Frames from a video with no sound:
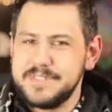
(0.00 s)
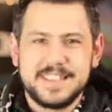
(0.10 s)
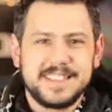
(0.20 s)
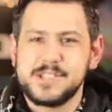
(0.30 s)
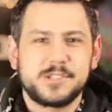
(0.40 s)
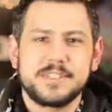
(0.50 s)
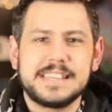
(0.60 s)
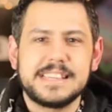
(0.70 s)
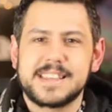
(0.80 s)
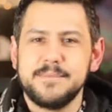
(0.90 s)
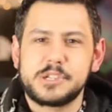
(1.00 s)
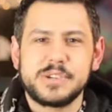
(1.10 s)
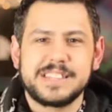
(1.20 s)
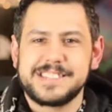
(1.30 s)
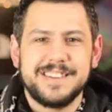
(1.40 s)
These two things can be
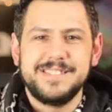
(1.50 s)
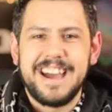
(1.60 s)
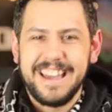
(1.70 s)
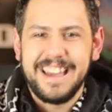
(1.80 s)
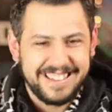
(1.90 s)
true at the same time.